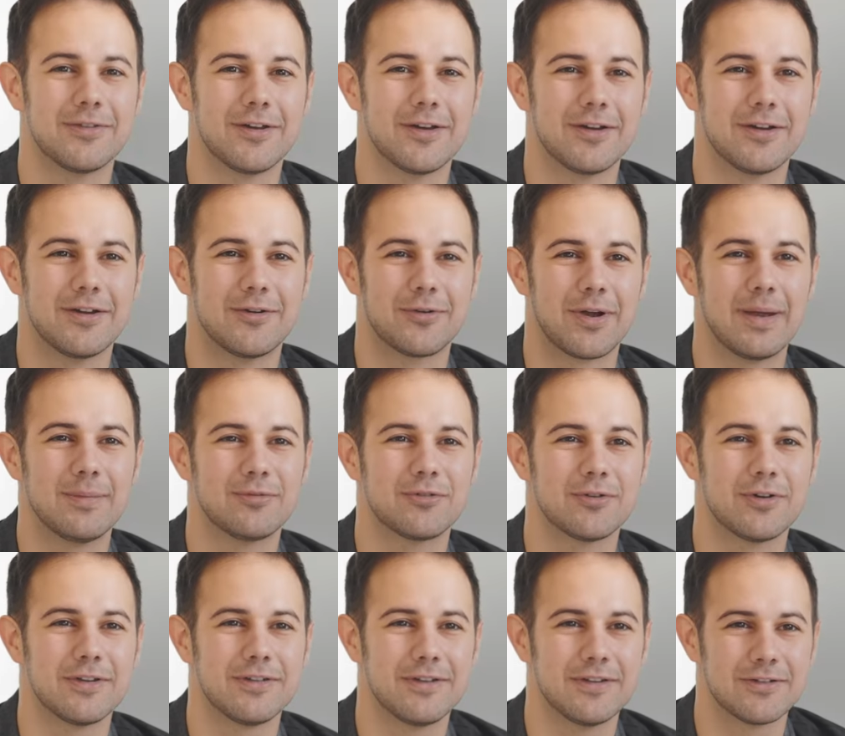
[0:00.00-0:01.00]
The grape
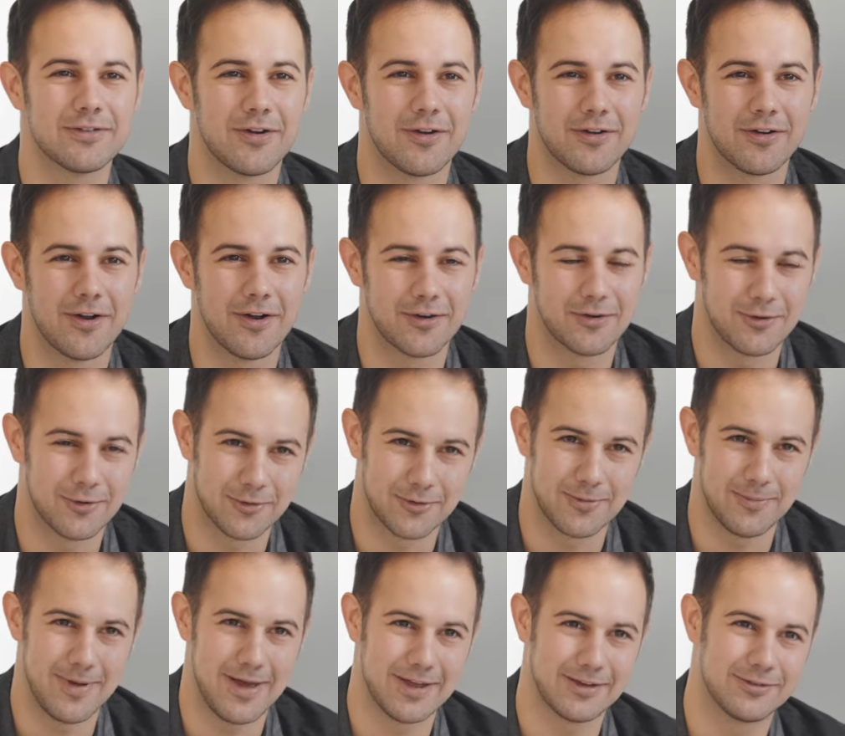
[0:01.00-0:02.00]
choices are our
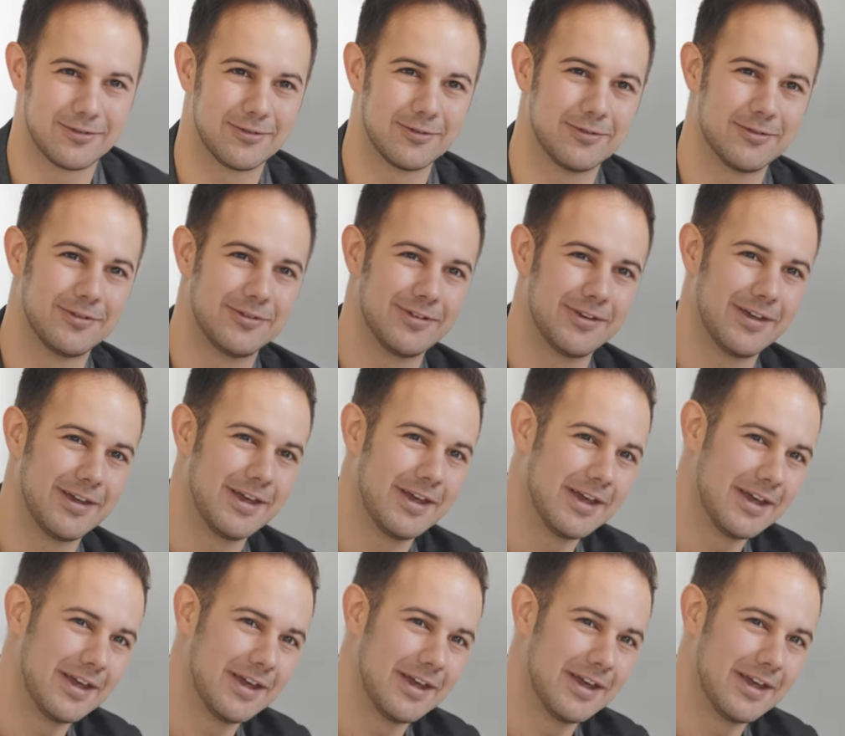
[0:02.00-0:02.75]
Court of Masters